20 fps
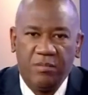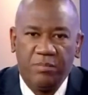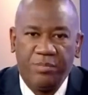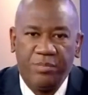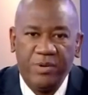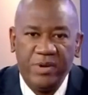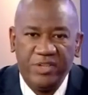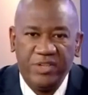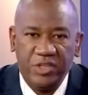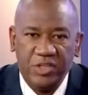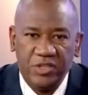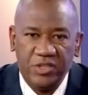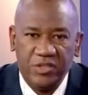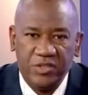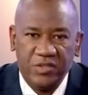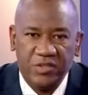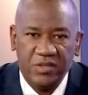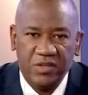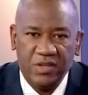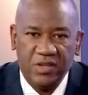
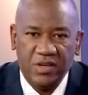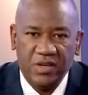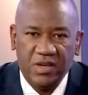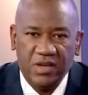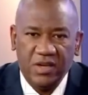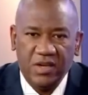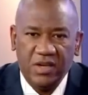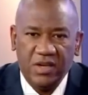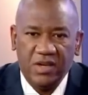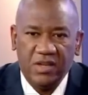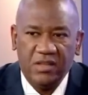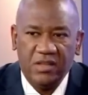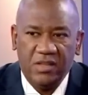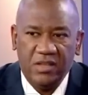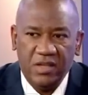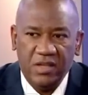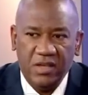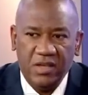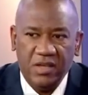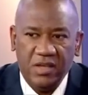breaches
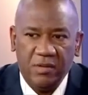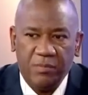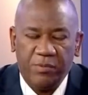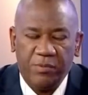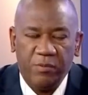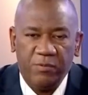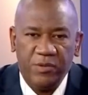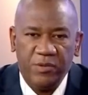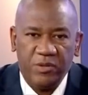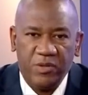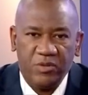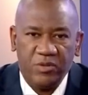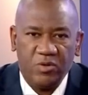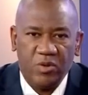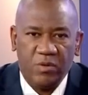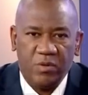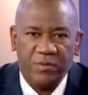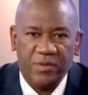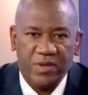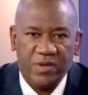the
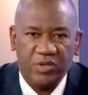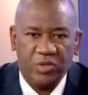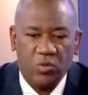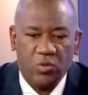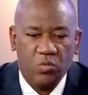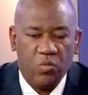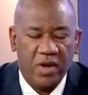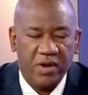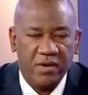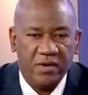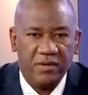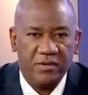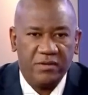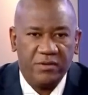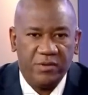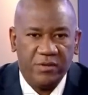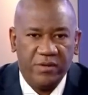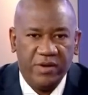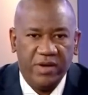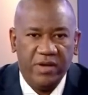provisions of section
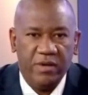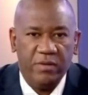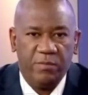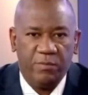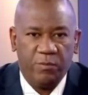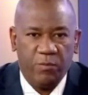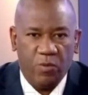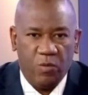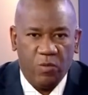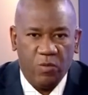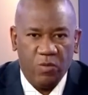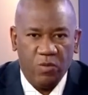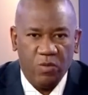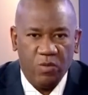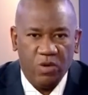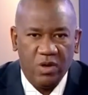134.